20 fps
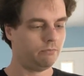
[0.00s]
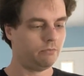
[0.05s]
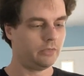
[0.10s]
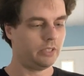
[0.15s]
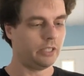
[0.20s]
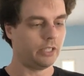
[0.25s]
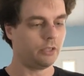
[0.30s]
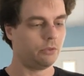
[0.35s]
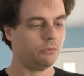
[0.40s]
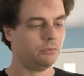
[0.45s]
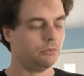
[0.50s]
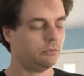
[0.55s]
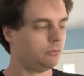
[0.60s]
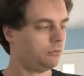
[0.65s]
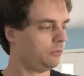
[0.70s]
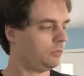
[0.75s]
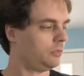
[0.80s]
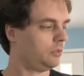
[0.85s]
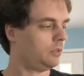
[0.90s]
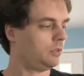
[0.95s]
Let go.
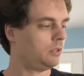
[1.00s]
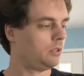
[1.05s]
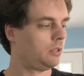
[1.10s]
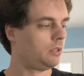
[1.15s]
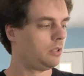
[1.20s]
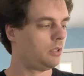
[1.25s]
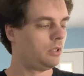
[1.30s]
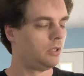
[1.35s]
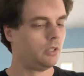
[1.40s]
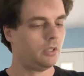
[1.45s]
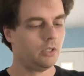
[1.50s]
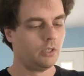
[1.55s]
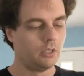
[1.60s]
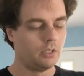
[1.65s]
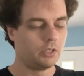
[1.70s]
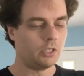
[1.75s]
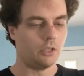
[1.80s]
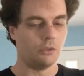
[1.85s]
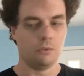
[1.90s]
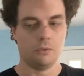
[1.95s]

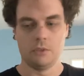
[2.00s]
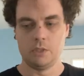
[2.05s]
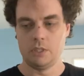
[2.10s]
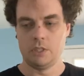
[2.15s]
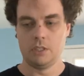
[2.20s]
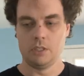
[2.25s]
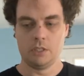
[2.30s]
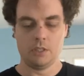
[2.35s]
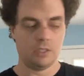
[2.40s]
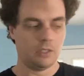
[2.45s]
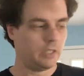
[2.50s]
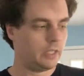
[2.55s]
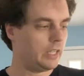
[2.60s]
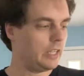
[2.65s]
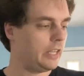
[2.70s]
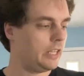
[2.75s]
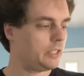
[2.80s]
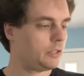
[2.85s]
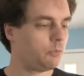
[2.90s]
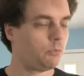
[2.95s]
So
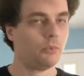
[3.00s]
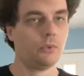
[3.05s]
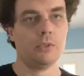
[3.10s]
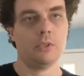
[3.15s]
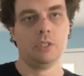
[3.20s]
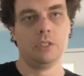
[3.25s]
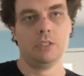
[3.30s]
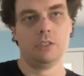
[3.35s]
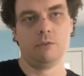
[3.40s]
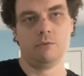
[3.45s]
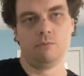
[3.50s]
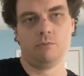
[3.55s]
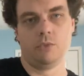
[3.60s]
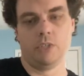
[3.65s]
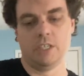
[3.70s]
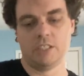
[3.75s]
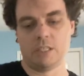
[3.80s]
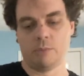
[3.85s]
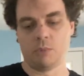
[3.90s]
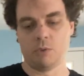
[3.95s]
it's
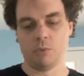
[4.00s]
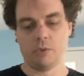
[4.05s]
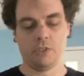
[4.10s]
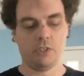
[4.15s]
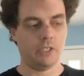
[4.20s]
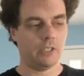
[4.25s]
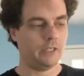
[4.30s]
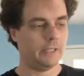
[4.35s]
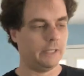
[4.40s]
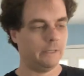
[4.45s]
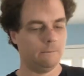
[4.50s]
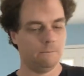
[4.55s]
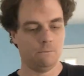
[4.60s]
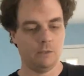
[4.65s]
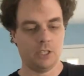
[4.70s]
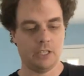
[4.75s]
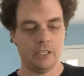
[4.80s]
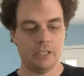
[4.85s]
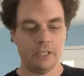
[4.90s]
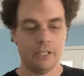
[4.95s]
pretty simple what you're gonna need.
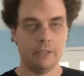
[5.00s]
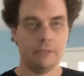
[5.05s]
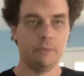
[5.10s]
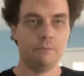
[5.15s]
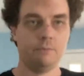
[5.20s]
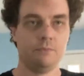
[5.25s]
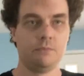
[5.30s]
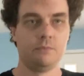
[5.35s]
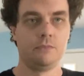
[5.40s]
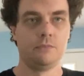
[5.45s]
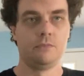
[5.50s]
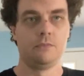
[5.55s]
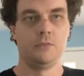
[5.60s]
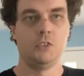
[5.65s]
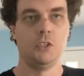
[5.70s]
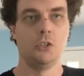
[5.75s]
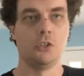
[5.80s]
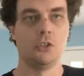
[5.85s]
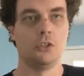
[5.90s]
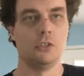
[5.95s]
You're gonna need
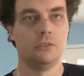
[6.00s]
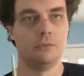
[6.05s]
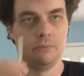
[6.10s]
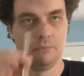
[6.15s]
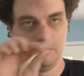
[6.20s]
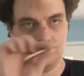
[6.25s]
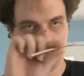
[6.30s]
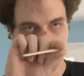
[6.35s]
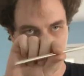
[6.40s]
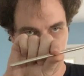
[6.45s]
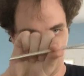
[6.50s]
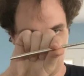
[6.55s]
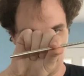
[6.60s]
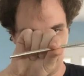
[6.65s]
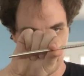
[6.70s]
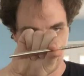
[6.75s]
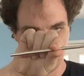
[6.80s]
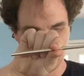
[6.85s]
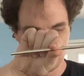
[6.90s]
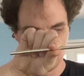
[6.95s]
your
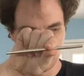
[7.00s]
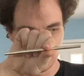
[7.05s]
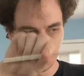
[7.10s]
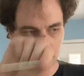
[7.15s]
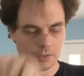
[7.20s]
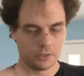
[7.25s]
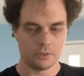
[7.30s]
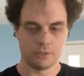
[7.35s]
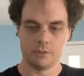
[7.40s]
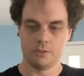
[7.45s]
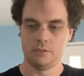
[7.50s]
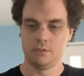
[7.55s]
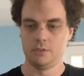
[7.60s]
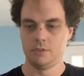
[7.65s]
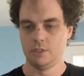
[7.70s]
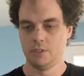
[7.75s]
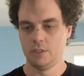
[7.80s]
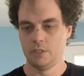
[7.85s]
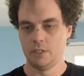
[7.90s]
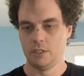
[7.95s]
magnets of choice.
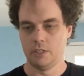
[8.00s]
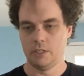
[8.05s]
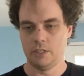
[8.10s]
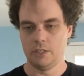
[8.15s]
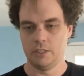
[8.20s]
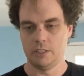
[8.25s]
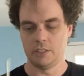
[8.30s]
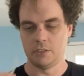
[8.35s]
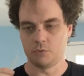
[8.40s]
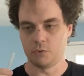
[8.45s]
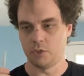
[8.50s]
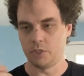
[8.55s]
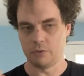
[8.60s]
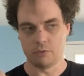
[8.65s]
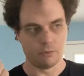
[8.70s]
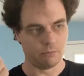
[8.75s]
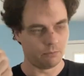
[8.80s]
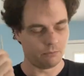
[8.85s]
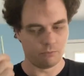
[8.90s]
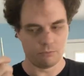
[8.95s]
This is for a
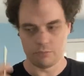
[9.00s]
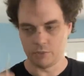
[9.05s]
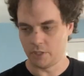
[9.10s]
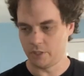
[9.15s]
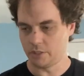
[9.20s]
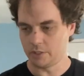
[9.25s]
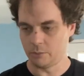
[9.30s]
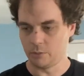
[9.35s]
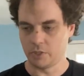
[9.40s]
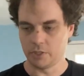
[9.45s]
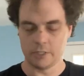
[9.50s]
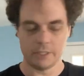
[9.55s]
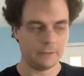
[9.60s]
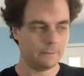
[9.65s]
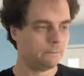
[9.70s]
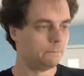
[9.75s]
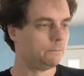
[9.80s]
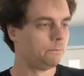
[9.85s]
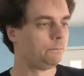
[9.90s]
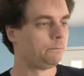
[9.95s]
different project I'm working
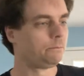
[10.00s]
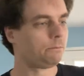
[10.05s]
on.